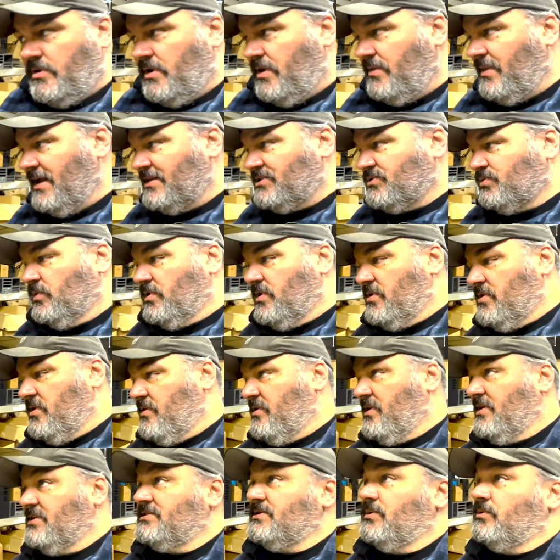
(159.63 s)
And that's one of the
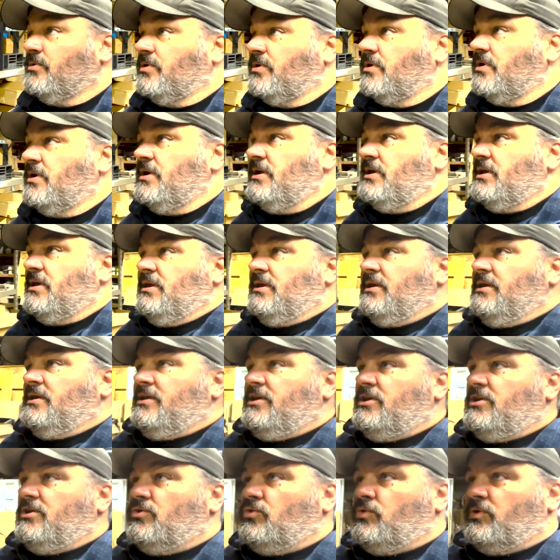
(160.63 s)
things that we're,
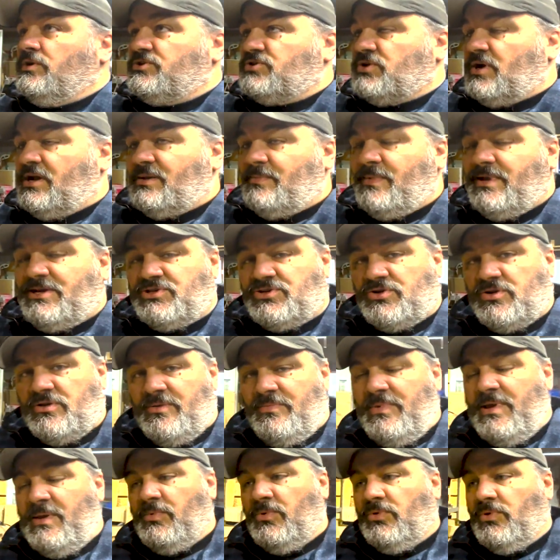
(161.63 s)
you know, we try to make sure
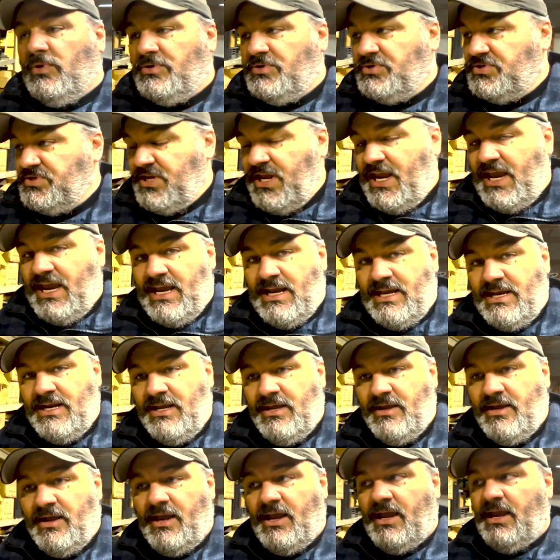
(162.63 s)
that people understand,
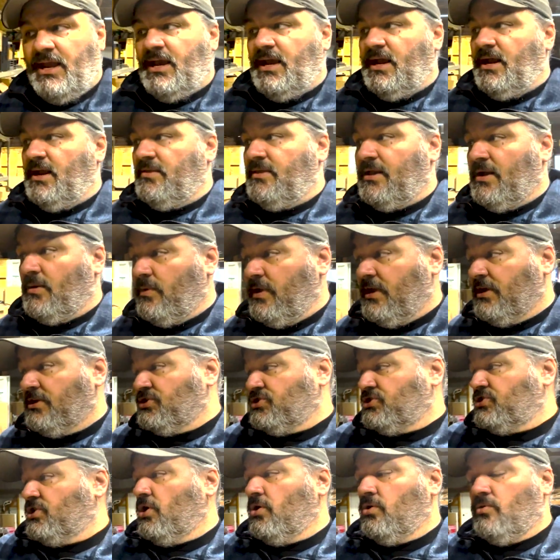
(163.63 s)
and that we can
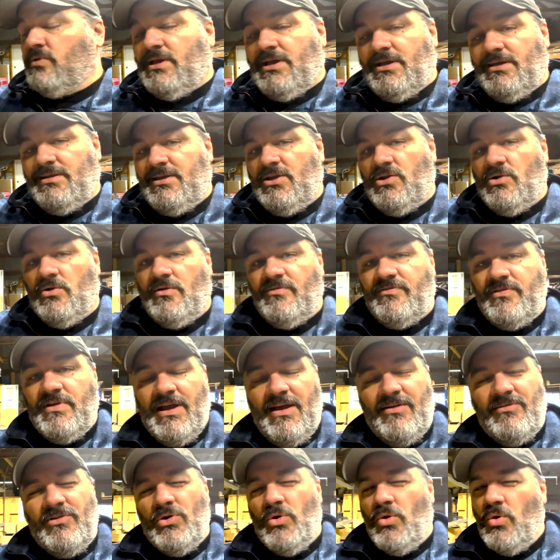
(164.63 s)
show that, you know, if you
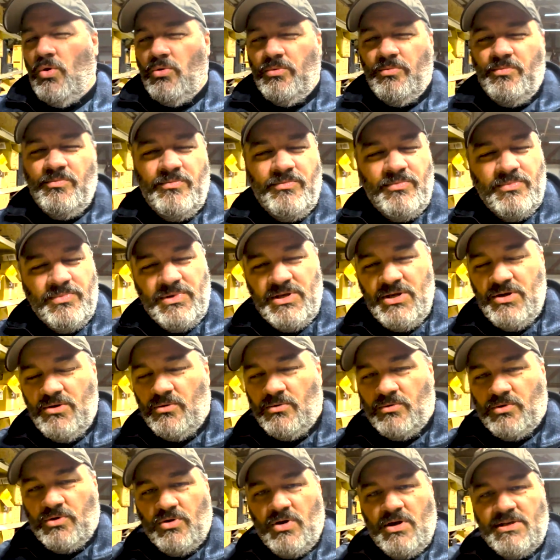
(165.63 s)
have an old, you
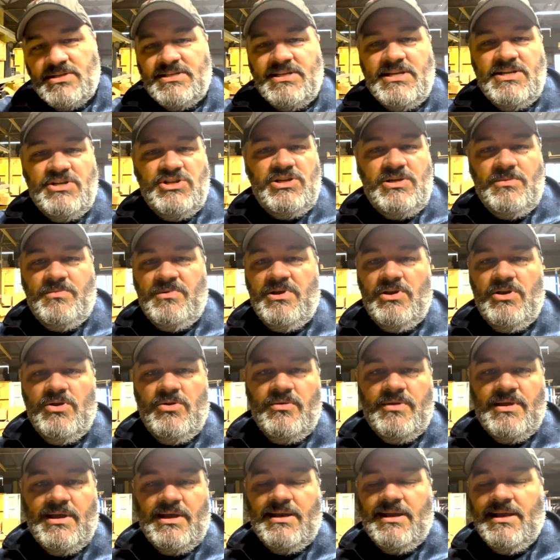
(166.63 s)
know, crusty
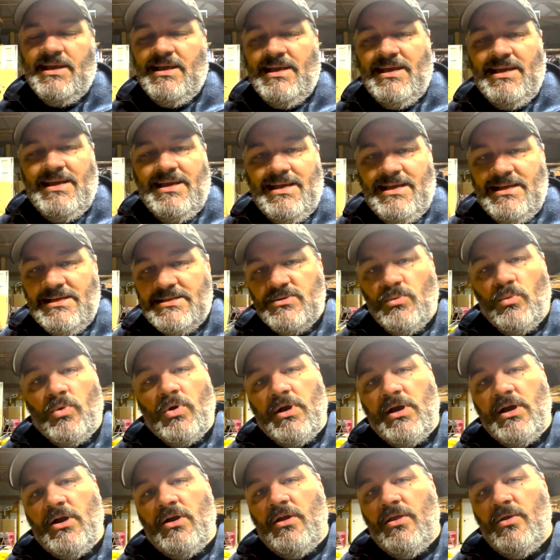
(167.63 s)
GPU that isn't
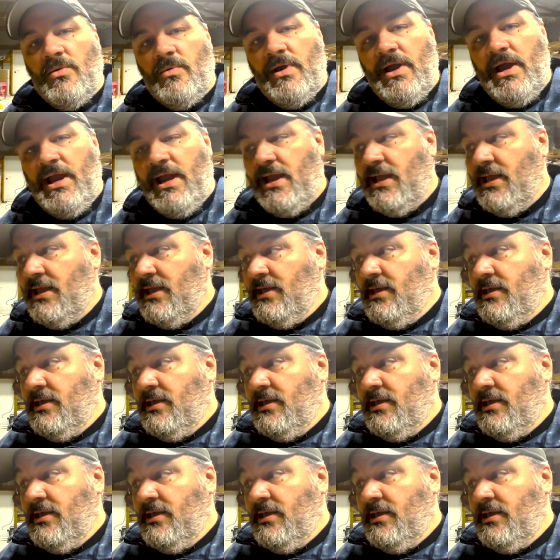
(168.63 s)
working all the way,